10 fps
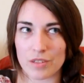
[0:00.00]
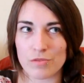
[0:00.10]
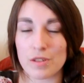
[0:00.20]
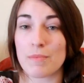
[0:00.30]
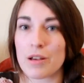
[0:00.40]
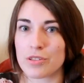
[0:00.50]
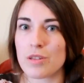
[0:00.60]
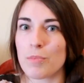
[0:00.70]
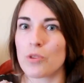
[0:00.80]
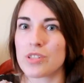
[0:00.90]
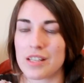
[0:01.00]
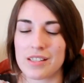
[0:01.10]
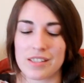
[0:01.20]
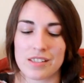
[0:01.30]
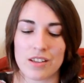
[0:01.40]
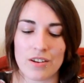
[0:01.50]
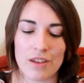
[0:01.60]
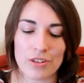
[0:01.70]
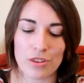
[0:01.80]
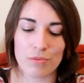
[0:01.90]
Females are the bosses, so
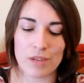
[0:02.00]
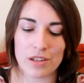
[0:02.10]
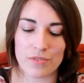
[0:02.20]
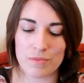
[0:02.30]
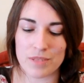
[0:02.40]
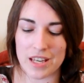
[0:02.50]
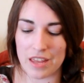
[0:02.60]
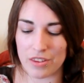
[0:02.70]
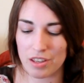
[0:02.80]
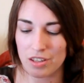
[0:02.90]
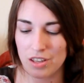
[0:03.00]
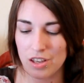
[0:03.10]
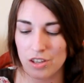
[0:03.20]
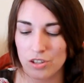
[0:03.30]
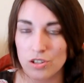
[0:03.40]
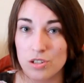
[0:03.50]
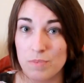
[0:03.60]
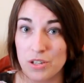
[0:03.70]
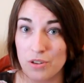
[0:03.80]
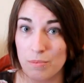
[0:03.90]
having 3 of them together could
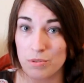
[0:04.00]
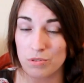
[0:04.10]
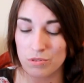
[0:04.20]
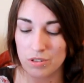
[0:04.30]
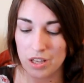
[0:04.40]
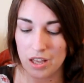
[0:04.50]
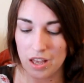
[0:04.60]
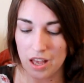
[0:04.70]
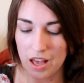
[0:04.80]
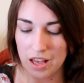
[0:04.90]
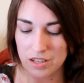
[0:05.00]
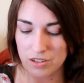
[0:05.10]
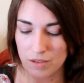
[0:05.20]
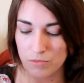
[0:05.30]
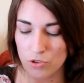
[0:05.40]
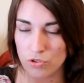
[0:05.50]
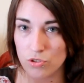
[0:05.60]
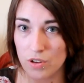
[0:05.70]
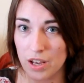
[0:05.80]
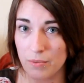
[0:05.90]
be trouble, and I'm not
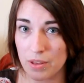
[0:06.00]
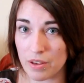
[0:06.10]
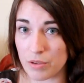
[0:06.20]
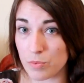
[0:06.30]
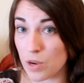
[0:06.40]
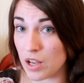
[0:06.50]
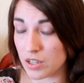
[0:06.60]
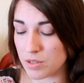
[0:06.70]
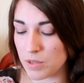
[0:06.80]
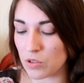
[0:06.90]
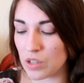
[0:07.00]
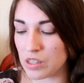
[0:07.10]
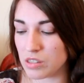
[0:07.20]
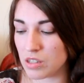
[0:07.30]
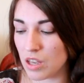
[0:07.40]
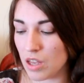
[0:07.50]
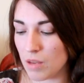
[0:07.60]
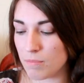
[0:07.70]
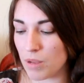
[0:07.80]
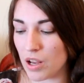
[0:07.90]
sure how well that would work, to be honest.
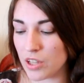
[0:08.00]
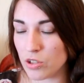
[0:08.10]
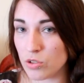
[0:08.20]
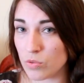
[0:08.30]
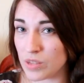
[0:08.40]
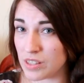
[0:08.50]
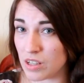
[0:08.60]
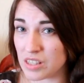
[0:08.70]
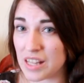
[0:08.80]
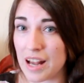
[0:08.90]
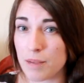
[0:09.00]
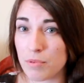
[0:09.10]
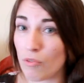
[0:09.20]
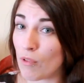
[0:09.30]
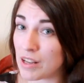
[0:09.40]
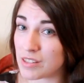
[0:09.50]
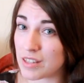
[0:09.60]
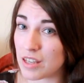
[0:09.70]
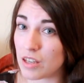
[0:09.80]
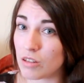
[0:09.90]
But I could always ask the help of a
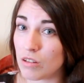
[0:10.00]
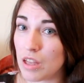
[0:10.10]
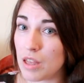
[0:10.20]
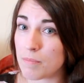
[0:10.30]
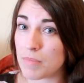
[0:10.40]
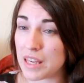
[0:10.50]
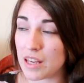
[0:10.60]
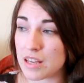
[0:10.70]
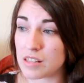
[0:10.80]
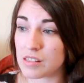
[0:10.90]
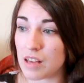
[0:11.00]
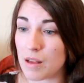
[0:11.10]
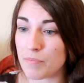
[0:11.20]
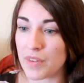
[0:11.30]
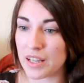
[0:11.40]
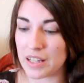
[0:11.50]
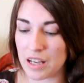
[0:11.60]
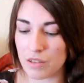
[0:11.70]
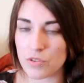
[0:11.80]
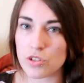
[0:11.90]
rescue, because they're going to
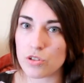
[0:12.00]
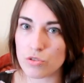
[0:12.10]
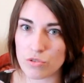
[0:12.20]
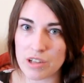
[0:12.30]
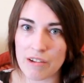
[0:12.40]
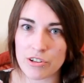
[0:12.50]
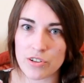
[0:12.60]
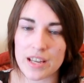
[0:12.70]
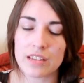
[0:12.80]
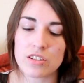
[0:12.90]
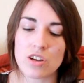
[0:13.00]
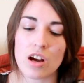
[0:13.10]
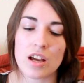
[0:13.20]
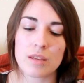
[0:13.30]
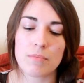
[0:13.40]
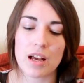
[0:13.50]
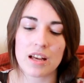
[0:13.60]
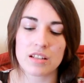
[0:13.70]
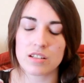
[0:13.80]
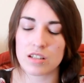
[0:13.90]
have the neutral territory and the time
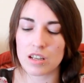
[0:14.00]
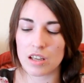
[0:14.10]
and